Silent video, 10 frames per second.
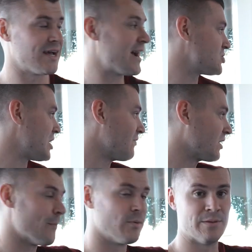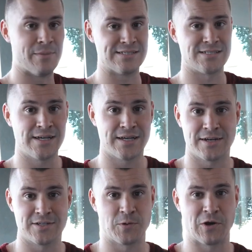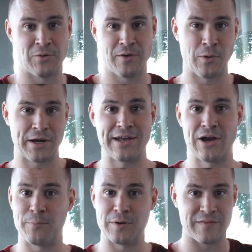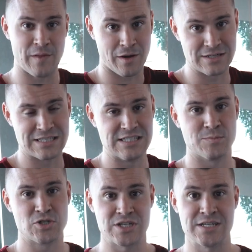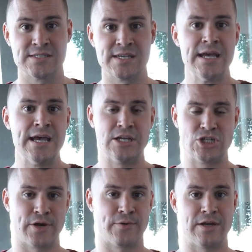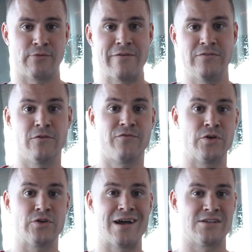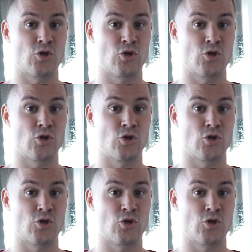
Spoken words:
I actually have a couple in my sink because we're going to be working on putting them onto these machines and generating revenue for you guys.